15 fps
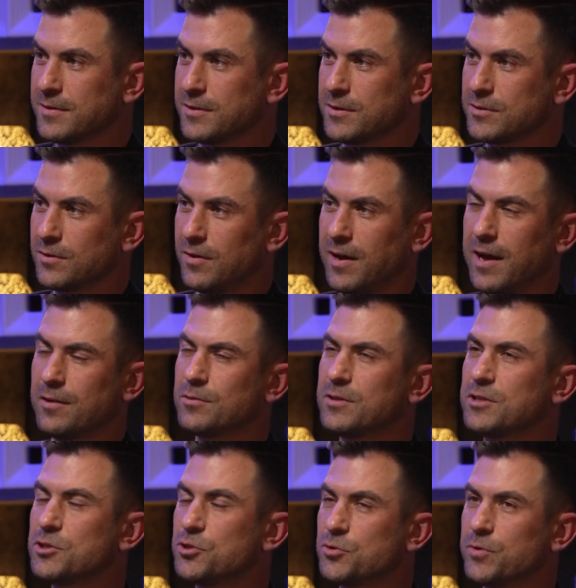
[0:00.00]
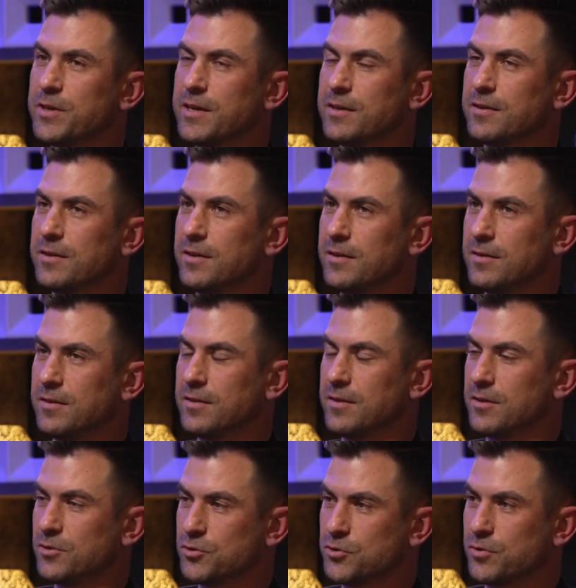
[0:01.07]
So how did you get in the
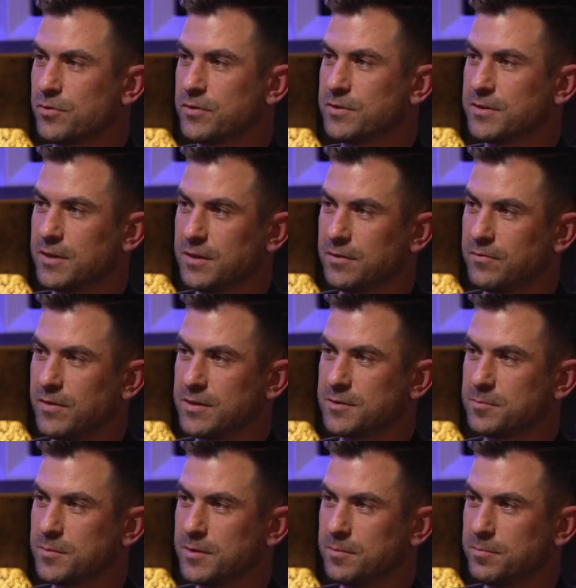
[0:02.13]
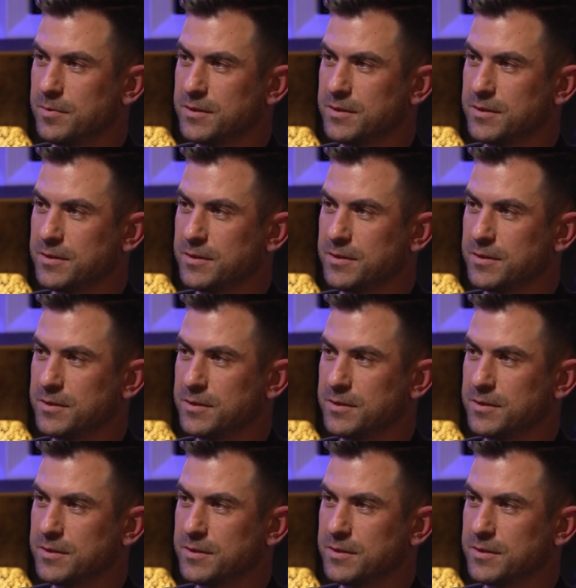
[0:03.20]
insurance and investment